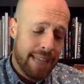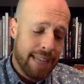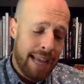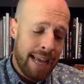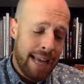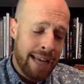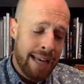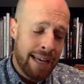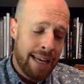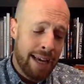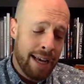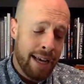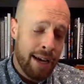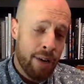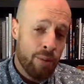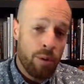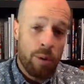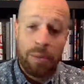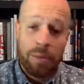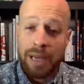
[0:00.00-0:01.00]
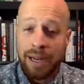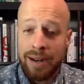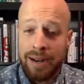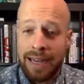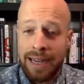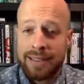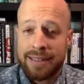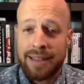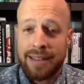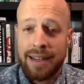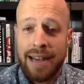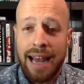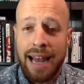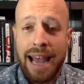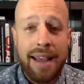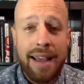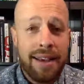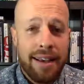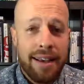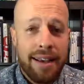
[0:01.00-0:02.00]
and we'll be here next
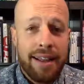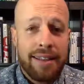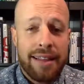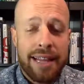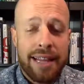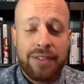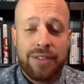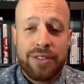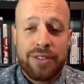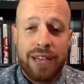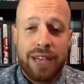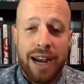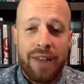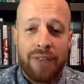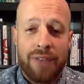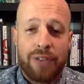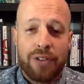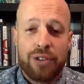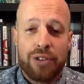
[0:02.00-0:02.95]
Sunday. Thanks for signing up for